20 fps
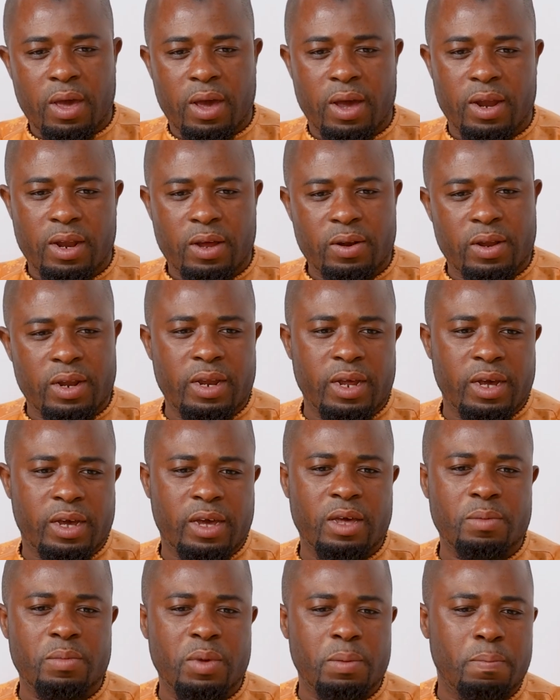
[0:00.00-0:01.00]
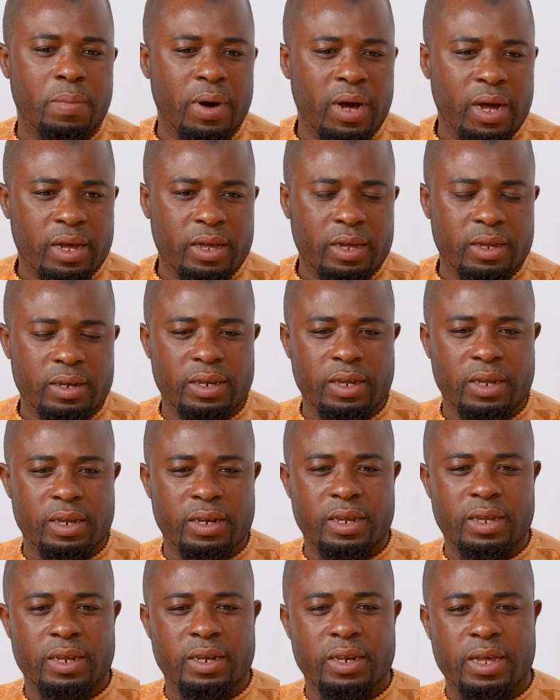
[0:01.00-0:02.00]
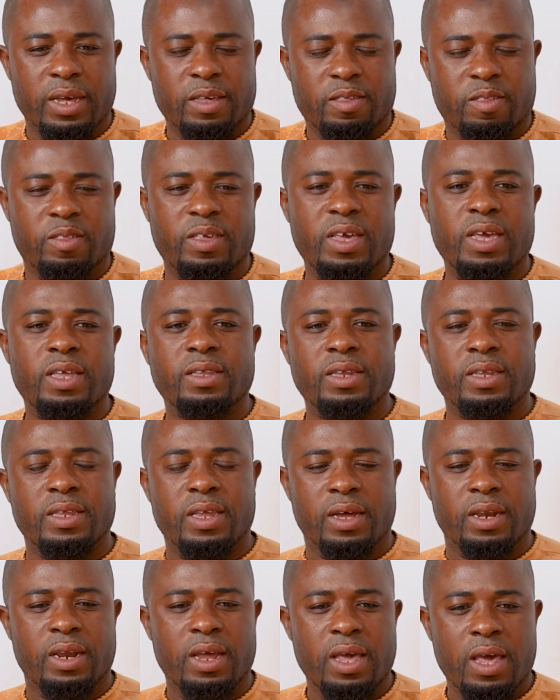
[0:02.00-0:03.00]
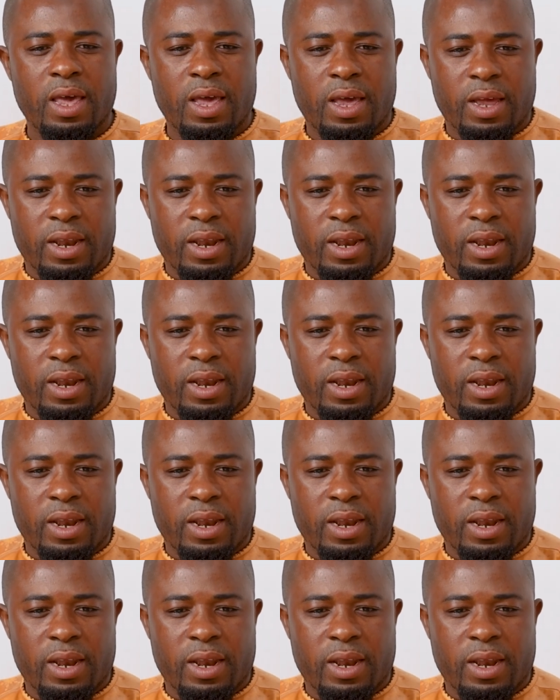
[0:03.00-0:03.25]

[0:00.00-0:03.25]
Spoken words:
and now that they are coming back, they are seeing that